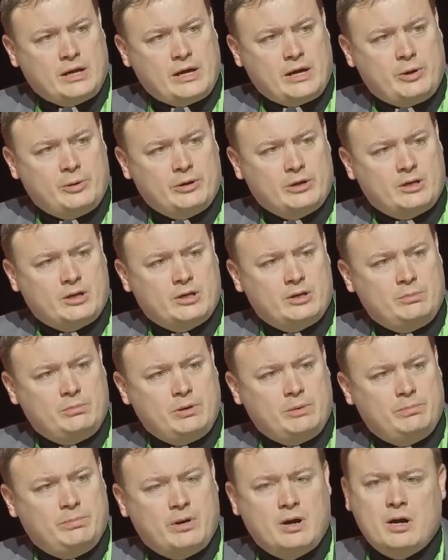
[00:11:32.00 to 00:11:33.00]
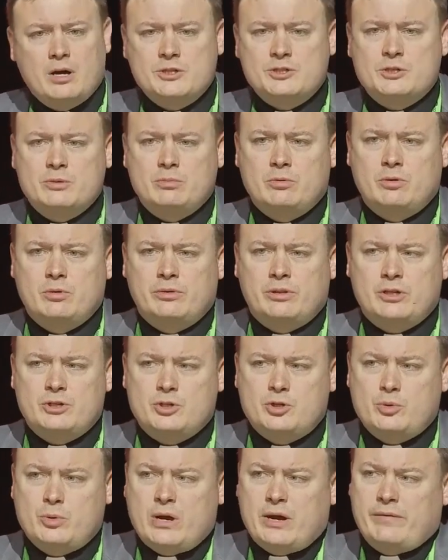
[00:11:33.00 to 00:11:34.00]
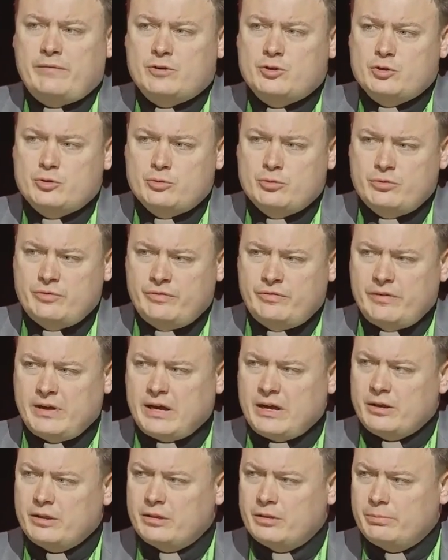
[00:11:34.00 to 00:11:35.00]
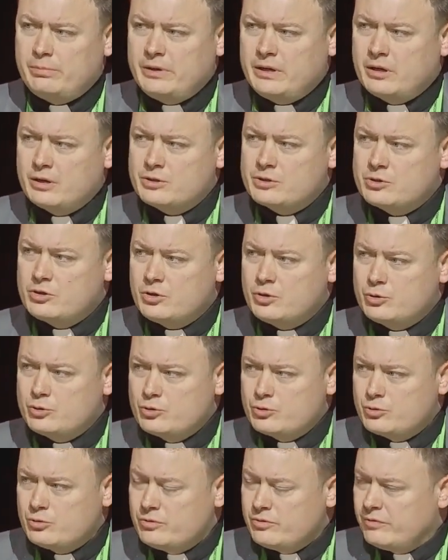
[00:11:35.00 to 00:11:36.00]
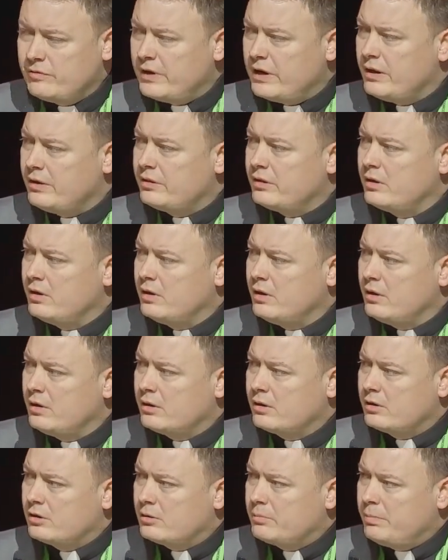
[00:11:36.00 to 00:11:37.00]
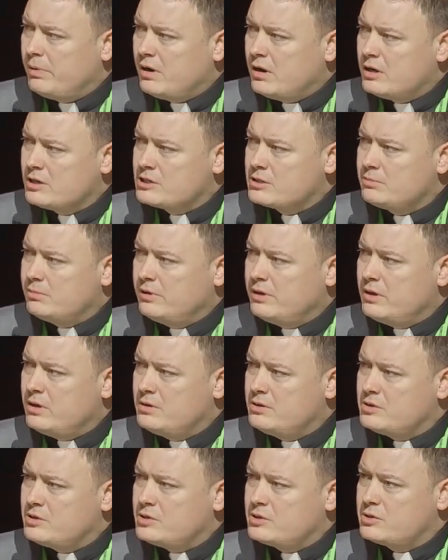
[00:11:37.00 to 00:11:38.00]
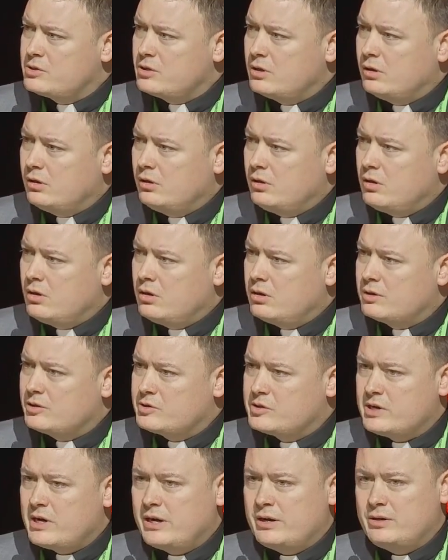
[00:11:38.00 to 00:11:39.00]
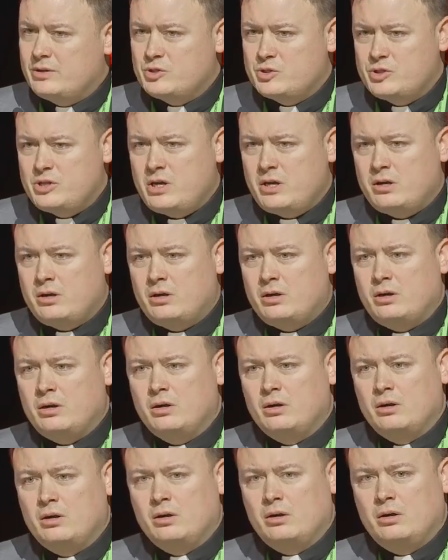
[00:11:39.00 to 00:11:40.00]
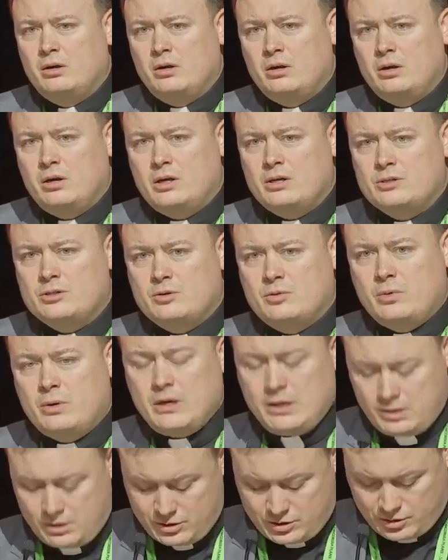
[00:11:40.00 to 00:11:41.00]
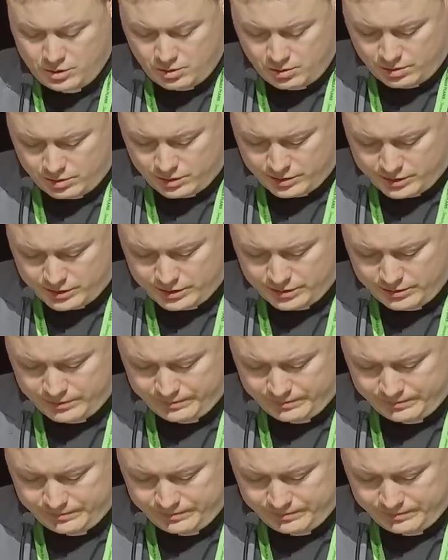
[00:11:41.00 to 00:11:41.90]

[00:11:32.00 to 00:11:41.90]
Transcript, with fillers: how it can be possible that you have a true faith, because no true faith could possibly exist alongside sin as great as yours.